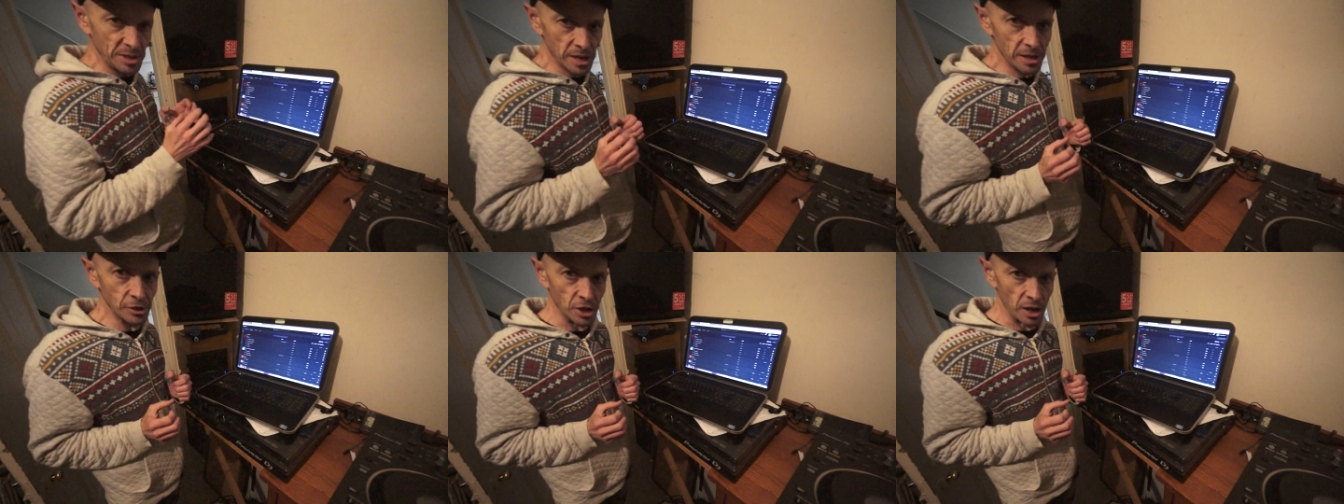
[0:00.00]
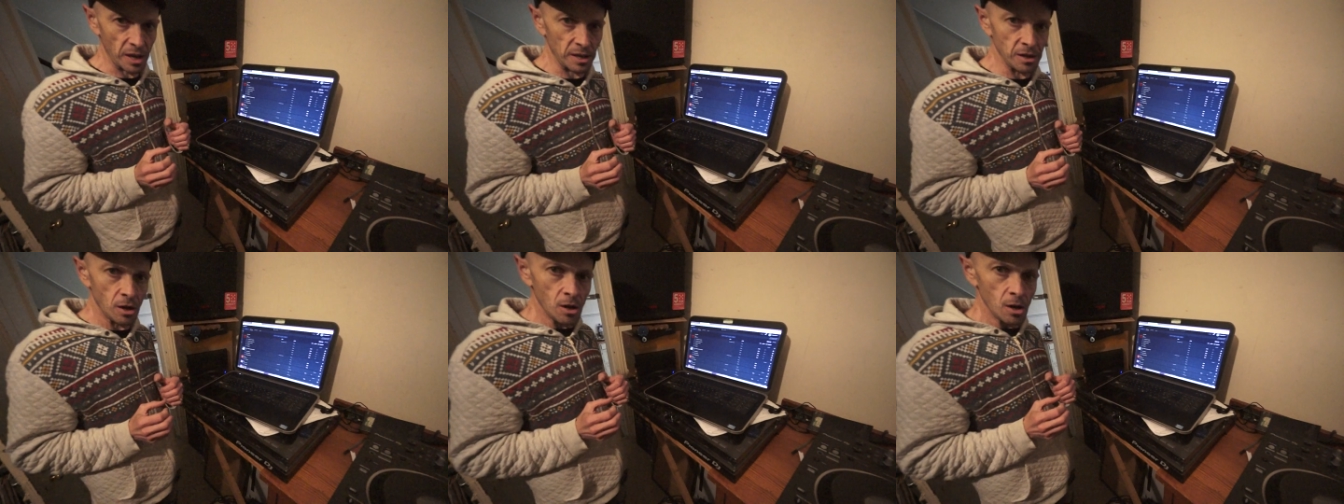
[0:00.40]

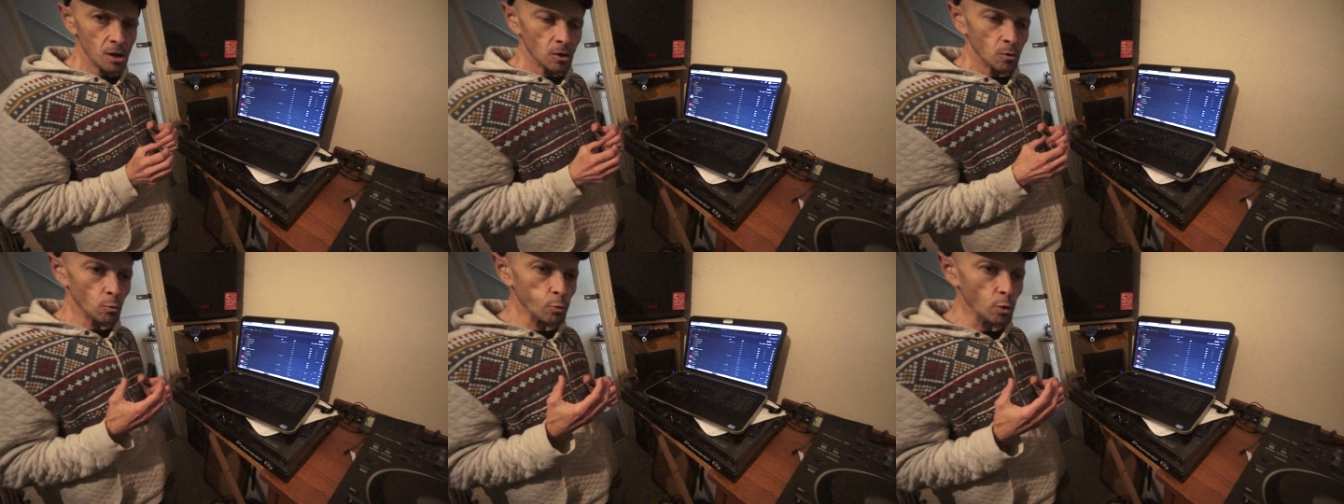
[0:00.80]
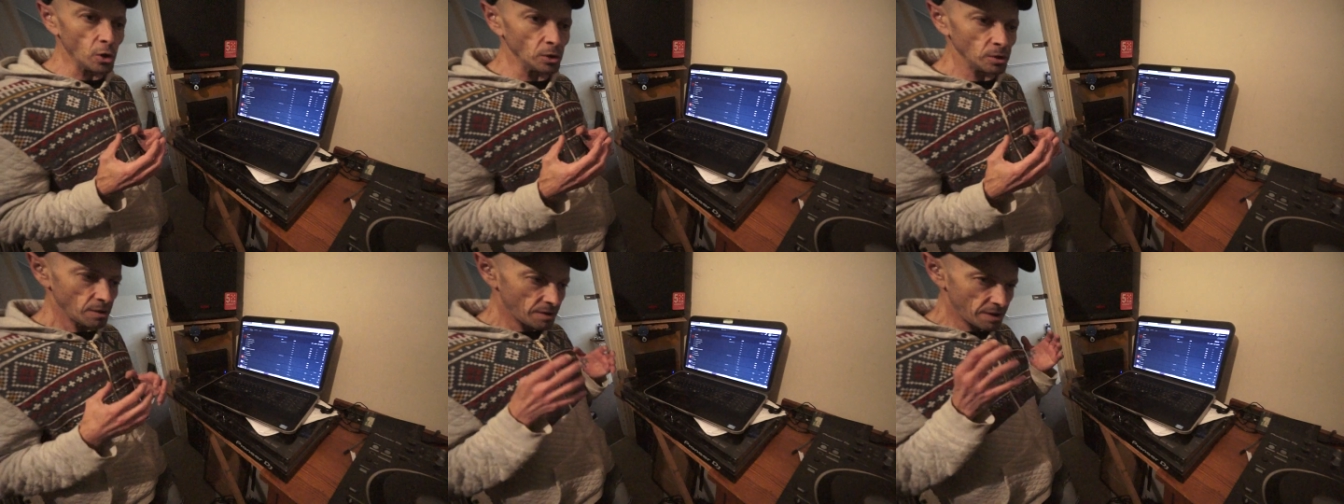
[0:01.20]
DJ
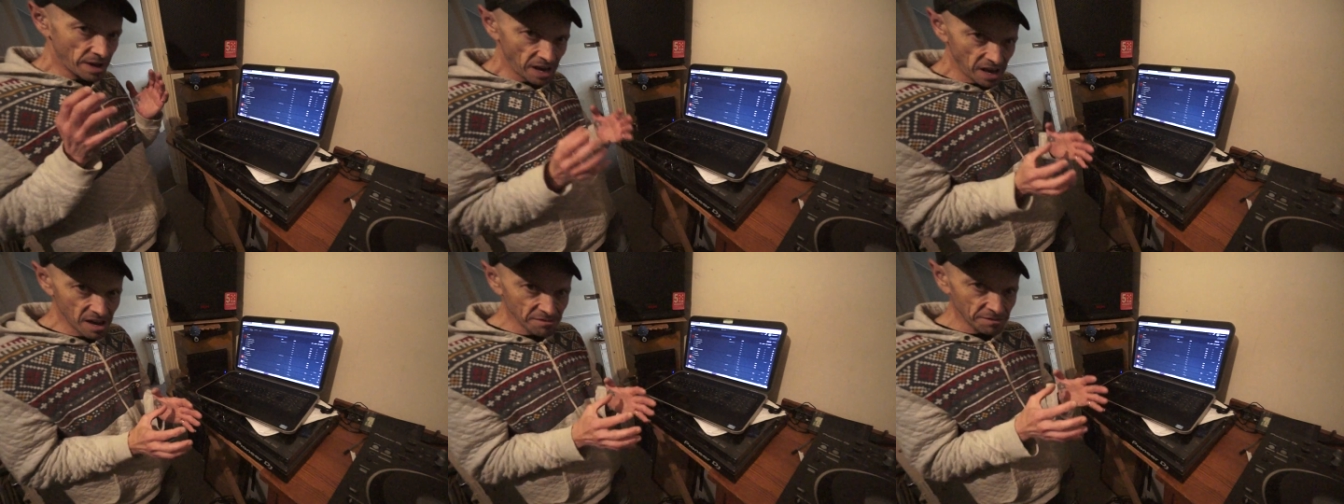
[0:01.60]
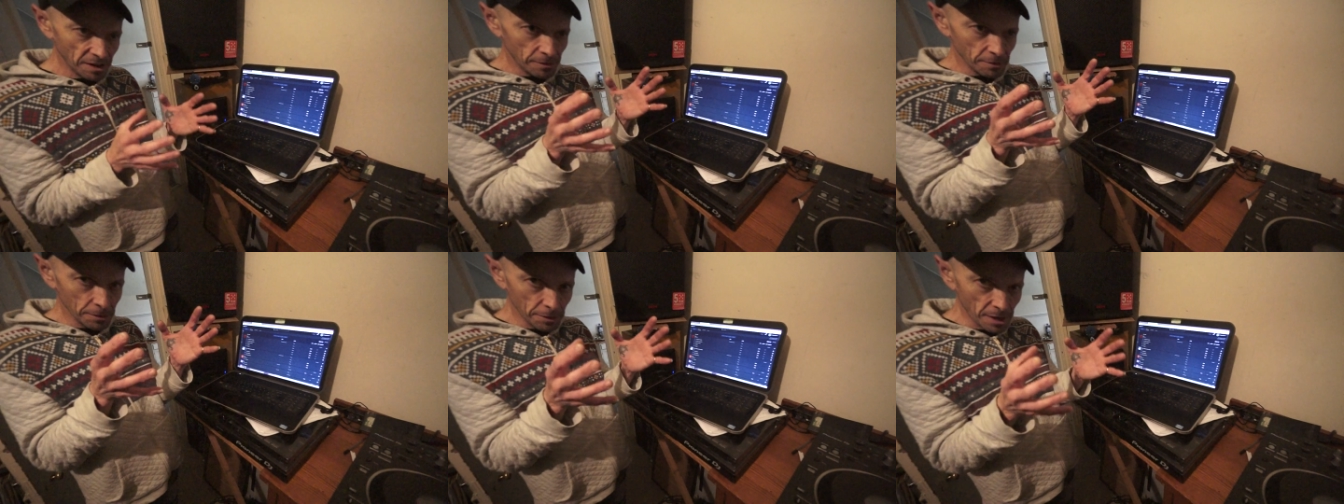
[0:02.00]
will
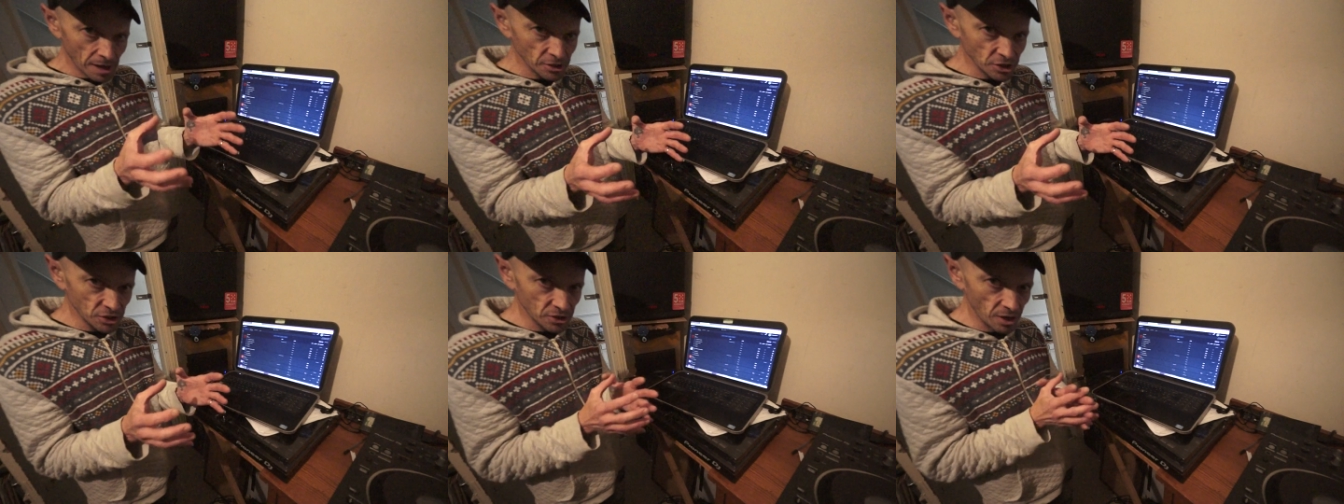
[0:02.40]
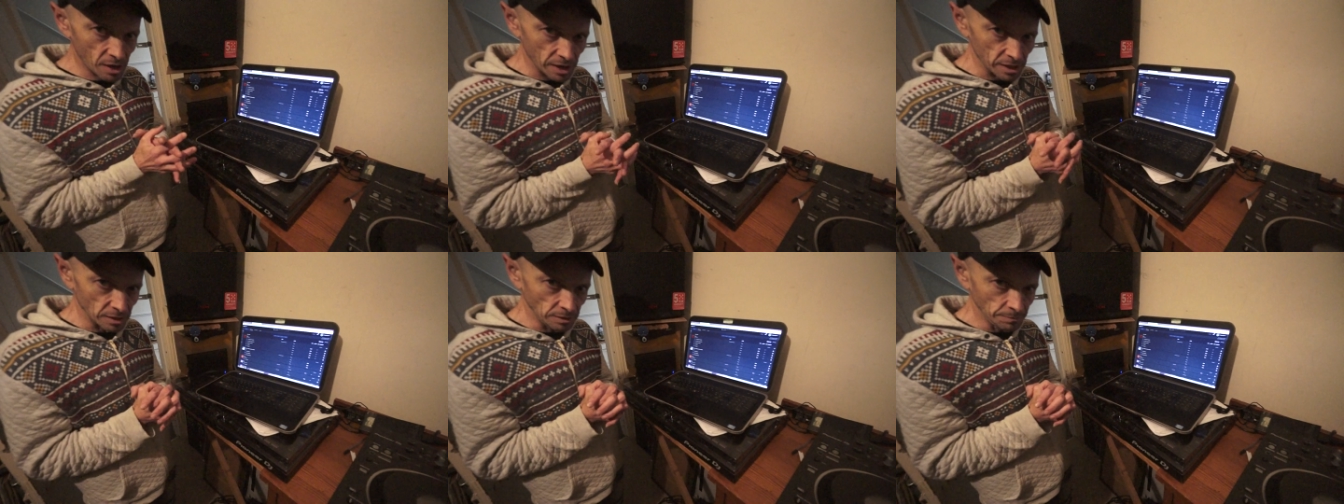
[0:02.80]
have that
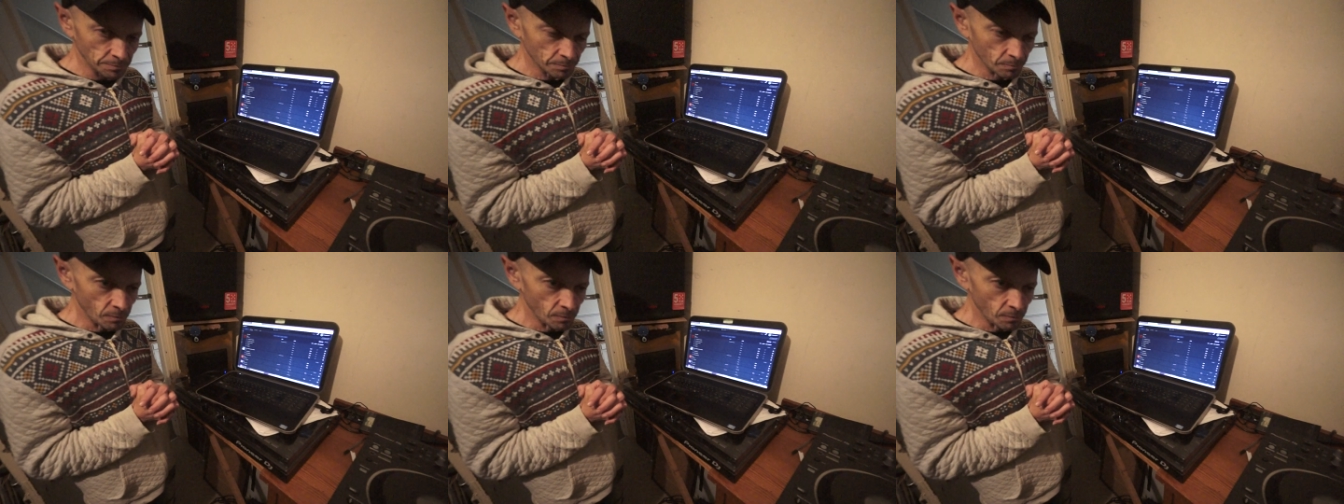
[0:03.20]
style